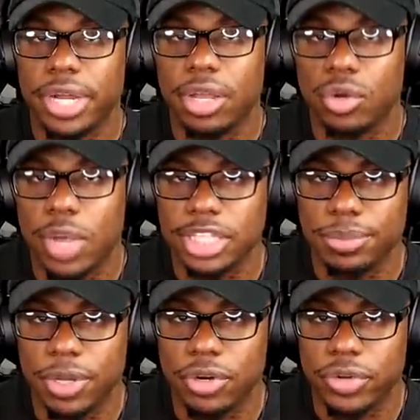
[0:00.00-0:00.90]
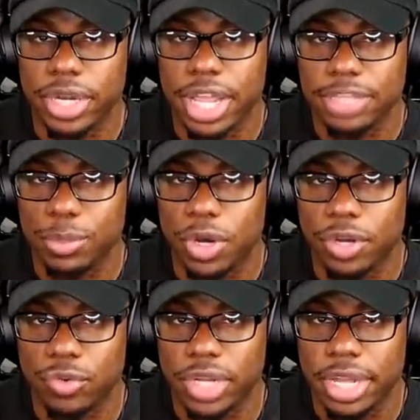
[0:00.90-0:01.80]
find out Quasimodo and
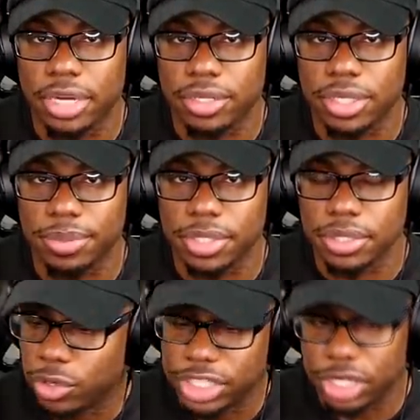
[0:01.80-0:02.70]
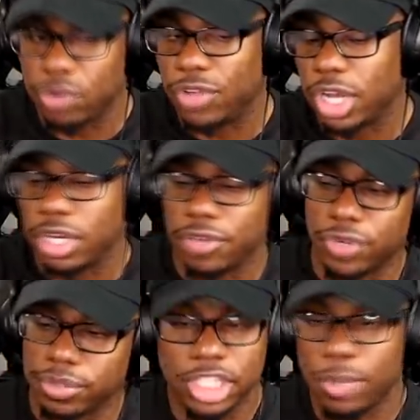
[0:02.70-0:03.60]
Esmeralda related or something? Or is she gonna fall in
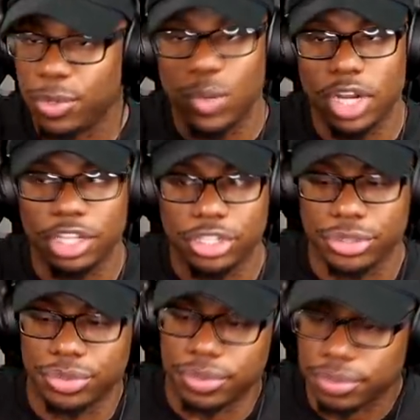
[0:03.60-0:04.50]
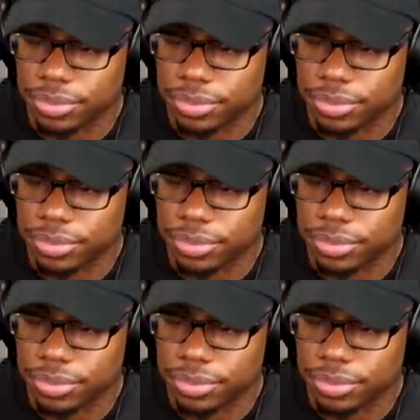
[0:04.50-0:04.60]
love with him? It's gonna be one of the two.